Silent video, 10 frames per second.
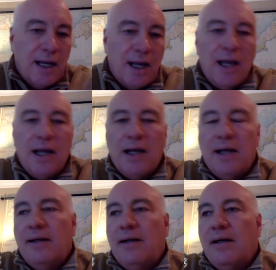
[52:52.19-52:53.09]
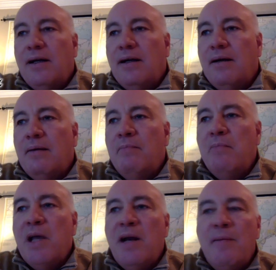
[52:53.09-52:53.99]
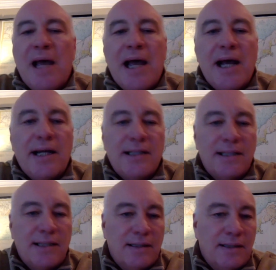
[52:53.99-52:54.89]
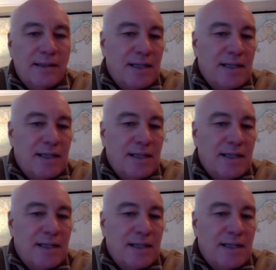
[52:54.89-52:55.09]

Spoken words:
and min and max, and